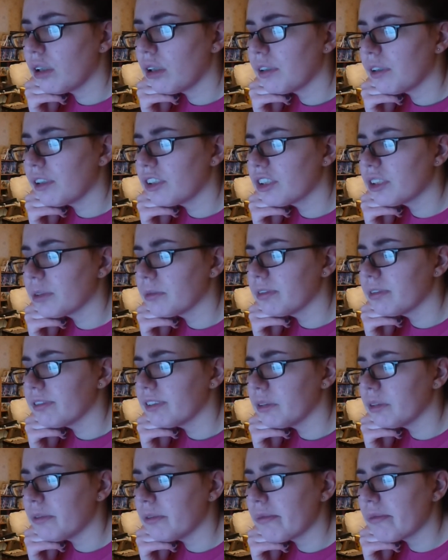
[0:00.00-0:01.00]
watched some
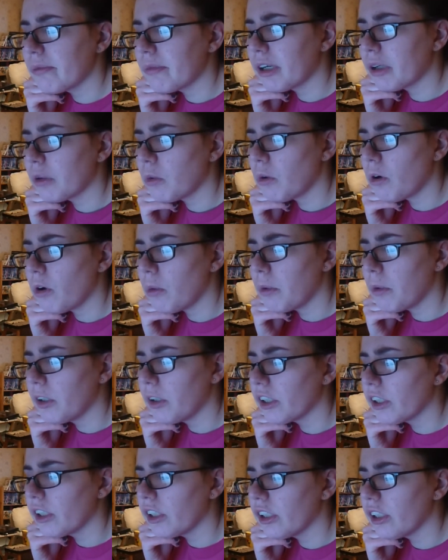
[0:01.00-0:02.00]
film with Mark
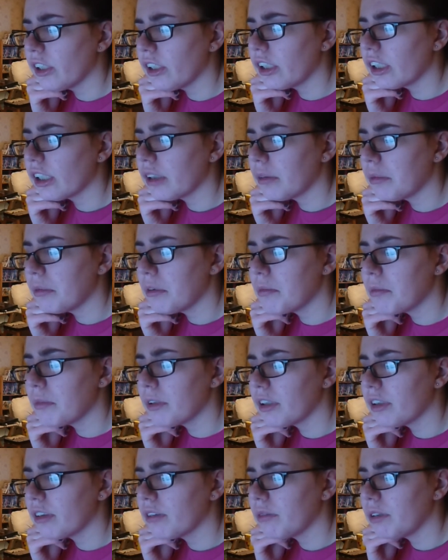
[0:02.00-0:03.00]
Wahlberg in it. I can't
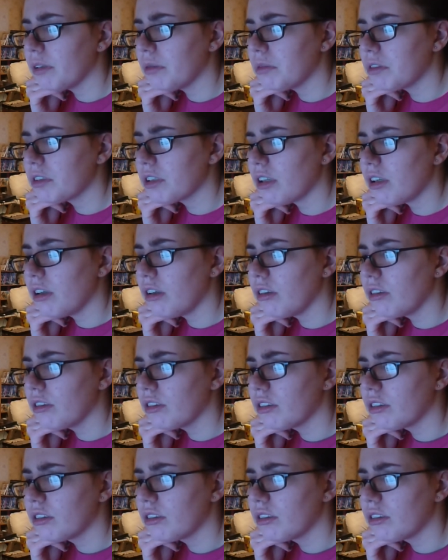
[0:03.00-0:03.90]
remember what it was called.